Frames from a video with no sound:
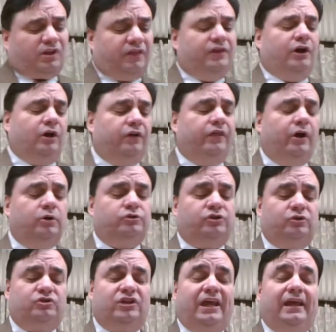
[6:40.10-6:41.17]
there are those
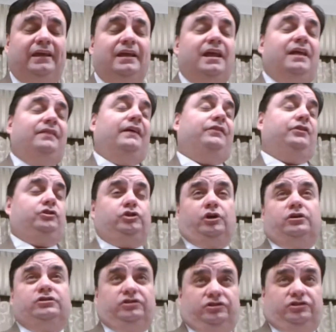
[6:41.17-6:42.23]
who say that the
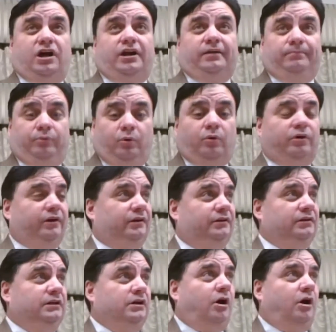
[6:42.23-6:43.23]
church is not important.